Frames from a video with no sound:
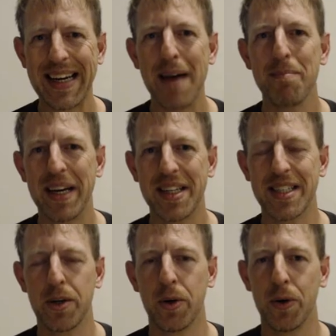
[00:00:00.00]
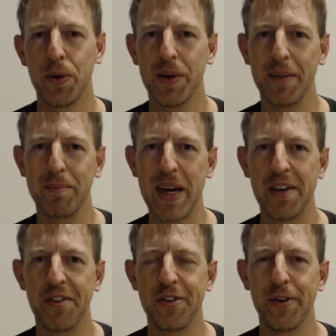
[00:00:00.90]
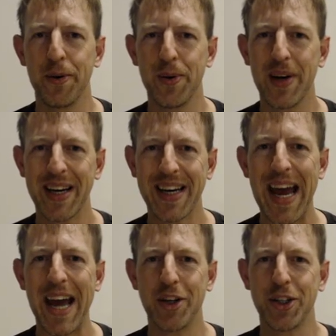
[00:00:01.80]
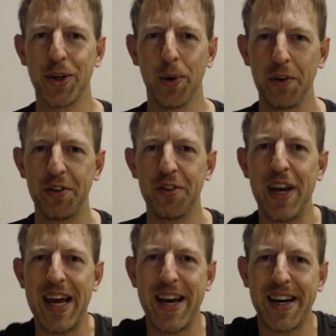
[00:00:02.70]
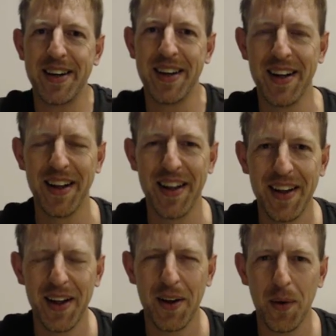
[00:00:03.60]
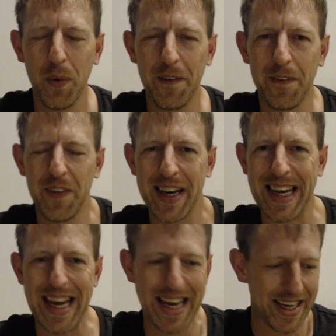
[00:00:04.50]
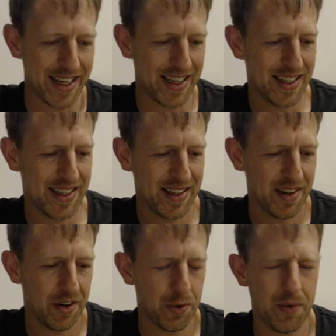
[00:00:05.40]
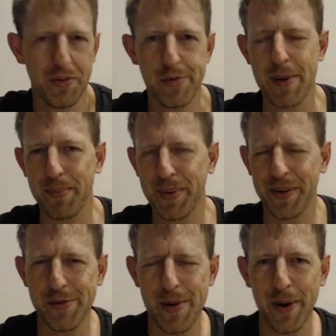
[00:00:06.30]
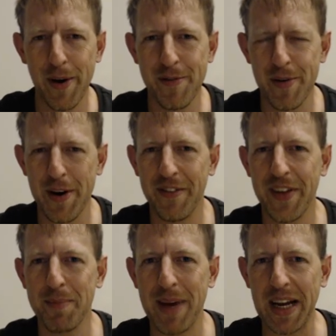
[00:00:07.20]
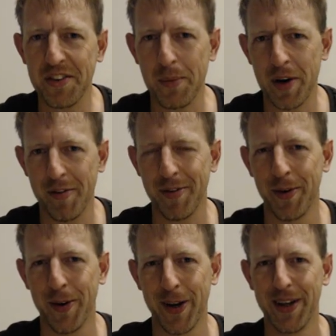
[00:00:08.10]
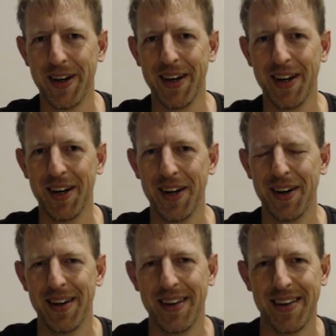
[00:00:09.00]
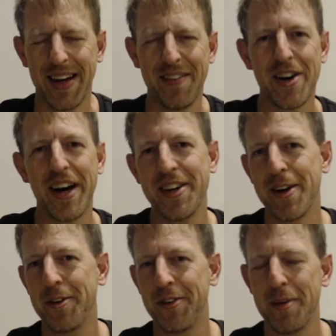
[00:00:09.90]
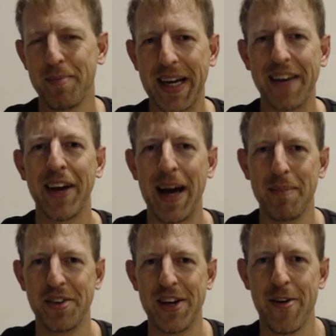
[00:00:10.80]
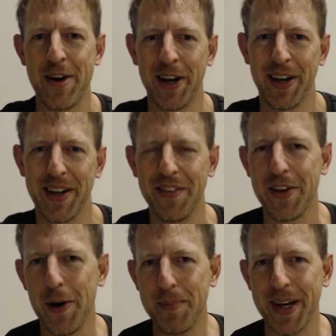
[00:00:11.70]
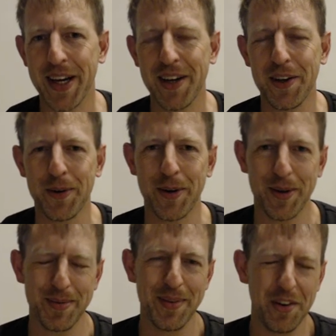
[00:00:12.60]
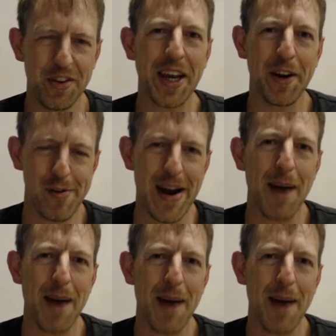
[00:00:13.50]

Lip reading: gambetto means to catch or snare with the leg, sort of trip over and then make someone fall. And the idea is that by giving up material in the opening, you're setting a trap,